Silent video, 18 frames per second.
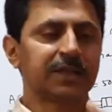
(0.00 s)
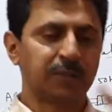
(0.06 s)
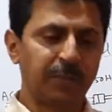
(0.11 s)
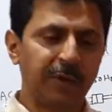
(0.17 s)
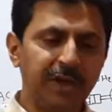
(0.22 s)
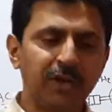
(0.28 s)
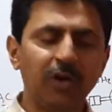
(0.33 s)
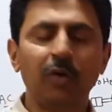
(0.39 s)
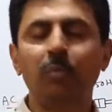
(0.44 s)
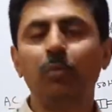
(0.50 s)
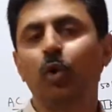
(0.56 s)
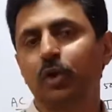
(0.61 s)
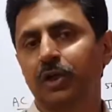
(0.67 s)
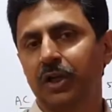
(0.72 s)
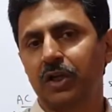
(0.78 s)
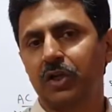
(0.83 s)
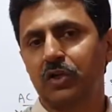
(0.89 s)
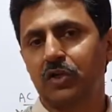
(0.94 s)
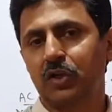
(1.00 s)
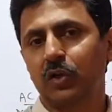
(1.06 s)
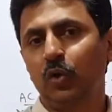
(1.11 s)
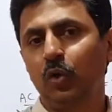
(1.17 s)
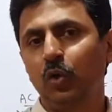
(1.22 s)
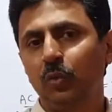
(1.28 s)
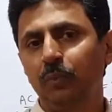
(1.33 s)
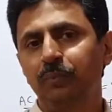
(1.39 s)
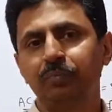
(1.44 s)
and there is less
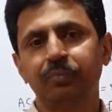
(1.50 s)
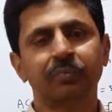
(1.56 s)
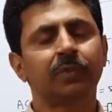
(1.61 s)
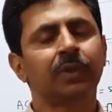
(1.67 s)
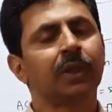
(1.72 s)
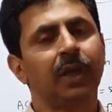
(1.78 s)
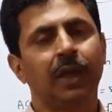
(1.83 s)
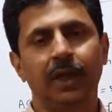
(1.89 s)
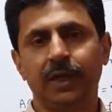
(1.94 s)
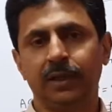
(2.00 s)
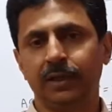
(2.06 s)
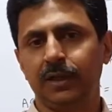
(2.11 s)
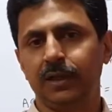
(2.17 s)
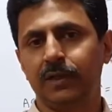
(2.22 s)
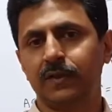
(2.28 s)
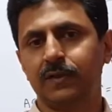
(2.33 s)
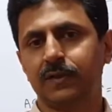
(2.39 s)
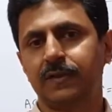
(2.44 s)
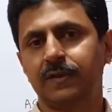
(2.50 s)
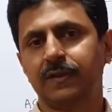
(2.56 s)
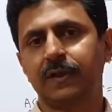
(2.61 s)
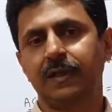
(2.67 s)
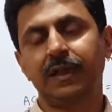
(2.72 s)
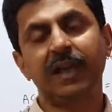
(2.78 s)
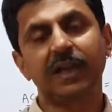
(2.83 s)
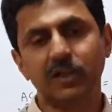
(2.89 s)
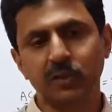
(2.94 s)
power it draws from the
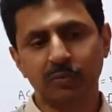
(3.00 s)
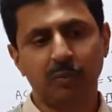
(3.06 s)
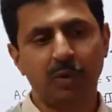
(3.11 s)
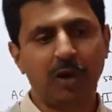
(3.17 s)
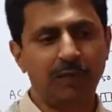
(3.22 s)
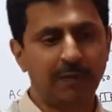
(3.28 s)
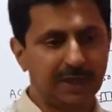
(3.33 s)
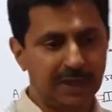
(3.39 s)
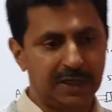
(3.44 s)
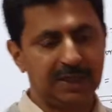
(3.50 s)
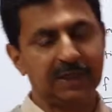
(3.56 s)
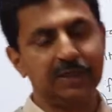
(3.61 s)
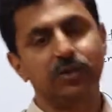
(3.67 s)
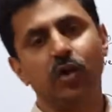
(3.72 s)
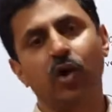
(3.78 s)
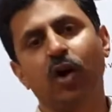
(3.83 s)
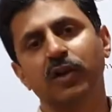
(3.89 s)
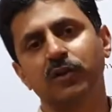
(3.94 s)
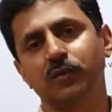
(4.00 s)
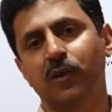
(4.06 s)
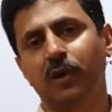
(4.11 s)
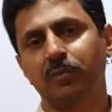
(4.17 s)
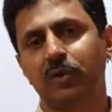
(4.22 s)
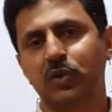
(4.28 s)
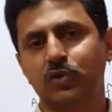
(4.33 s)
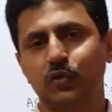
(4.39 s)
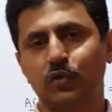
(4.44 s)
source. So therefore, it
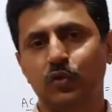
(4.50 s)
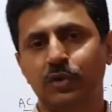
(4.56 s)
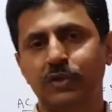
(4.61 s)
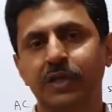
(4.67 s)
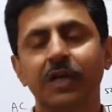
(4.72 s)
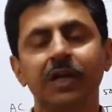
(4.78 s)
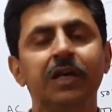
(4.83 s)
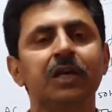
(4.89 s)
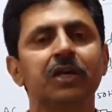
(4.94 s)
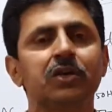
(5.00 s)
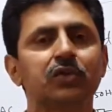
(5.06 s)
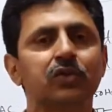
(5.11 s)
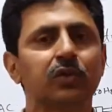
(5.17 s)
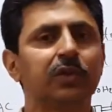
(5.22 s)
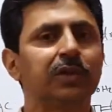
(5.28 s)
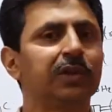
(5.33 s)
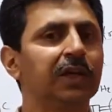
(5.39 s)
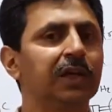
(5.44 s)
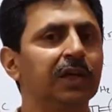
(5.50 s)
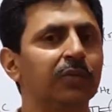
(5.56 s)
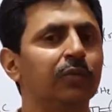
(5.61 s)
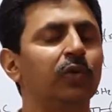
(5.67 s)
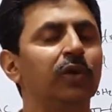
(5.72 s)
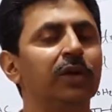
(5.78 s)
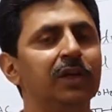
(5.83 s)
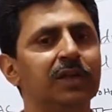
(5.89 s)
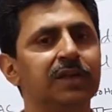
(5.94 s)
saves tremendous amount
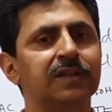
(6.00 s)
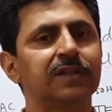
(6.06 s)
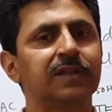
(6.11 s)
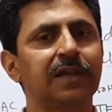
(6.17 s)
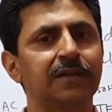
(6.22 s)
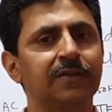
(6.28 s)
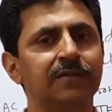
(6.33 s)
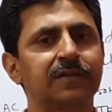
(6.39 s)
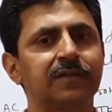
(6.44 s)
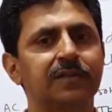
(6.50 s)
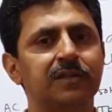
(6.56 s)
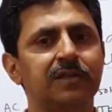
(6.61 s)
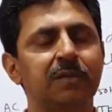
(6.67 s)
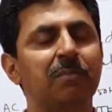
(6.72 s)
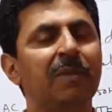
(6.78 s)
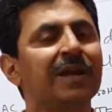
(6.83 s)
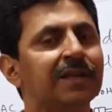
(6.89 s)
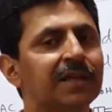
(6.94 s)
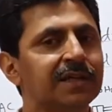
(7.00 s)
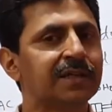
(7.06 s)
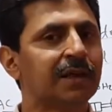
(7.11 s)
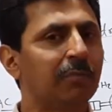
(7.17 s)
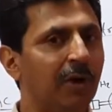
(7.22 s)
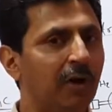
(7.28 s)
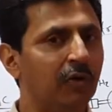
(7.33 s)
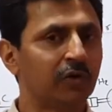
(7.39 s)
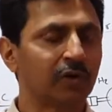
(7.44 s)
of energy. And I
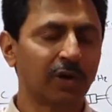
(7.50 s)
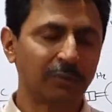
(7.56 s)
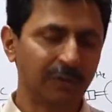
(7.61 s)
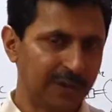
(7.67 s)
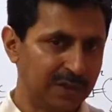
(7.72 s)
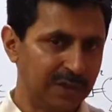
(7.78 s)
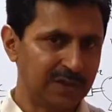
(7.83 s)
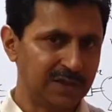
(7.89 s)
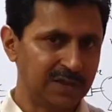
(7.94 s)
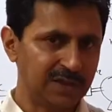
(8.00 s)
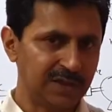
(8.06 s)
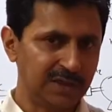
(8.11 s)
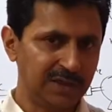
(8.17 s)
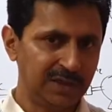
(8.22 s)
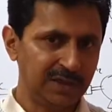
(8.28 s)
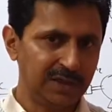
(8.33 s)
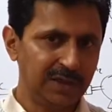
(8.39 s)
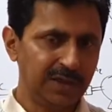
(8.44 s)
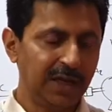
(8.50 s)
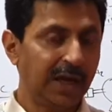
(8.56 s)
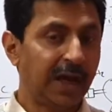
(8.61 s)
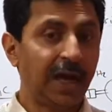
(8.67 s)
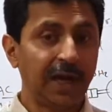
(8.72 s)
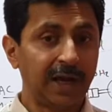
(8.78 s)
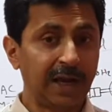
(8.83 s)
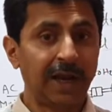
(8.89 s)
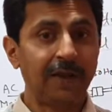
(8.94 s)
will repeat with the help
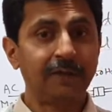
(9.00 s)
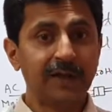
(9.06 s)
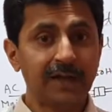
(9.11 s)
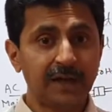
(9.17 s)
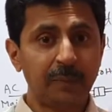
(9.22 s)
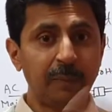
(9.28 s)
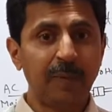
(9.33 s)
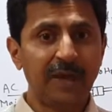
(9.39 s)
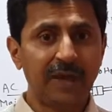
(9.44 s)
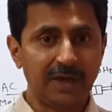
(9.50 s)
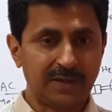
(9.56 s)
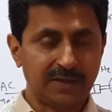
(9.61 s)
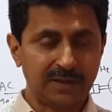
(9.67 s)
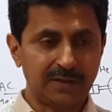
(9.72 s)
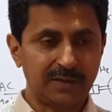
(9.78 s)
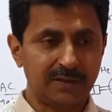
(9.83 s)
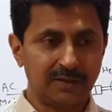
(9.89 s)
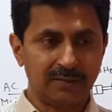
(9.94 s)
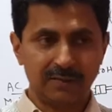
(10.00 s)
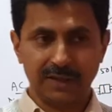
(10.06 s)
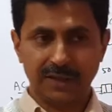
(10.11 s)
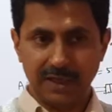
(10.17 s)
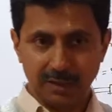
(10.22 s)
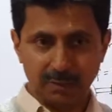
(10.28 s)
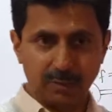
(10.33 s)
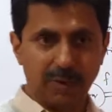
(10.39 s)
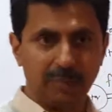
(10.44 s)
of previous diagram where we have
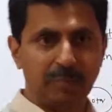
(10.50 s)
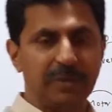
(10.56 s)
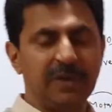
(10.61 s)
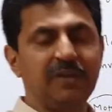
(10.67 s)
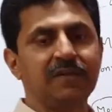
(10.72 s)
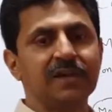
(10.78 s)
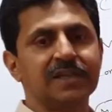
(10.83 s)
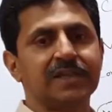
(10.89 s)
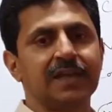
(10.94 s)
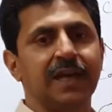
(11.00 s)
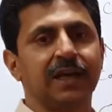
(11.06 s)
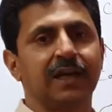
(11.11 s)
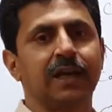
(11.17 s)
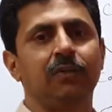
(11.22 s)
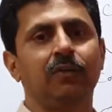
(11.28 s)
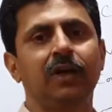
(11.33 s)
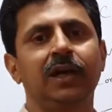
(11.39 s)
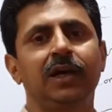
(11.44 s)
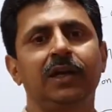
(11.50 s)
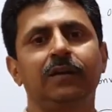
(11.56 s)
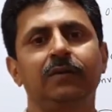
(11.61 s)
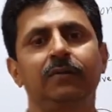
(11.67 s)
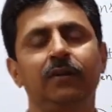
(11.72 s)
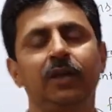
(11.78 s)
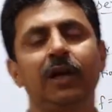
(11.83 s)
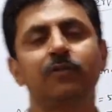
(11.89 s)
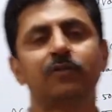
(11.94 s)
seen that 1 kilowatt
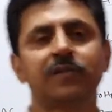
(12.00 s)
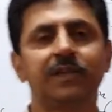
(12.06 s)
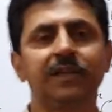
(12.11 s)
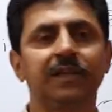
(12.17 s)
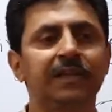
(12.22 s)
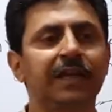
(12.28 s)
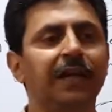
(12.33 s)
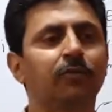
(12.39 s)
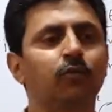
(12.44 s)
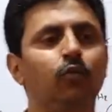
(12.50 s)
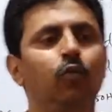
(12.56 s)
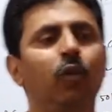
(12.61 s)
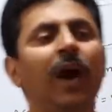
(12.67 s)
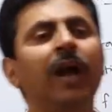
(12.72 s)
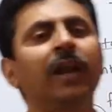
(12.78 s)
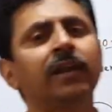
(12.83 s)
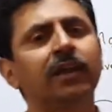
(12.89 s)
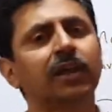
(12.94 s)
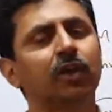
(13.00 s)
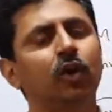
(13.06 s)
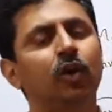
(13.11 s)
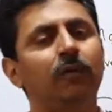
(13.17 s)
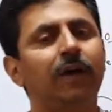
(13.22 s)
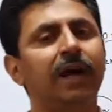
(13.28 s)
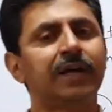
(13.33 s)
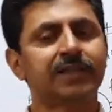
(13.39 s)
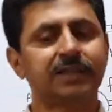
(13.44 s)
saved at the load end
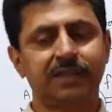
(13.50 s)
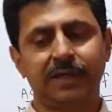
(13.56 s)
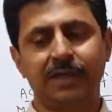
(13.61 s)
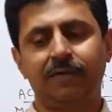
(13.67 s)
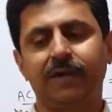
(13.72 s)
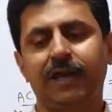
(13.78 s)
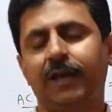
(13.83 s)
causes